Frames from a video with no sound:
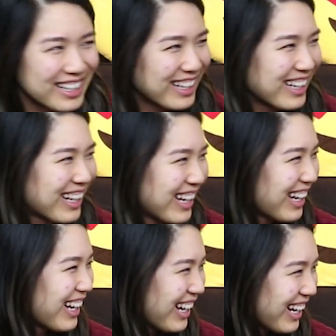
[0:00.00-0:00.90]

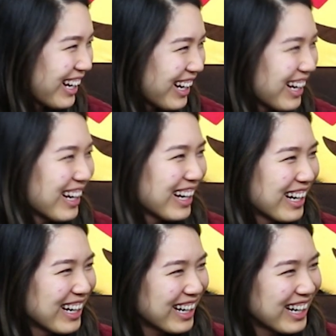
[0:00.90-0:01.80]

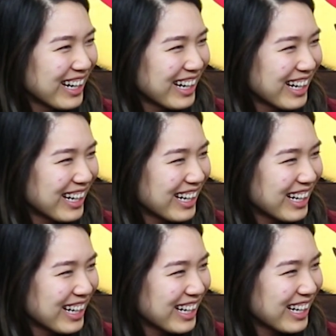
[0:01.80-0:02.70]

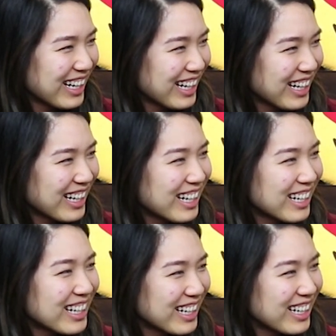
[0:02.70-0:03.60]

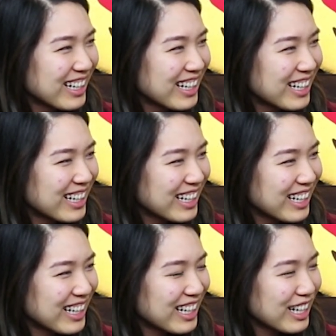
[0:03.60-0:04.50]

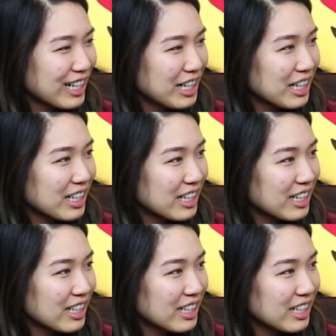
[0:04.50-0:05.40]

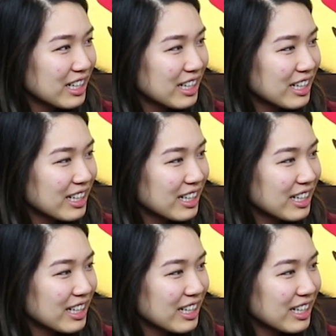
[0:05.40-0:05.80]
(not speaking)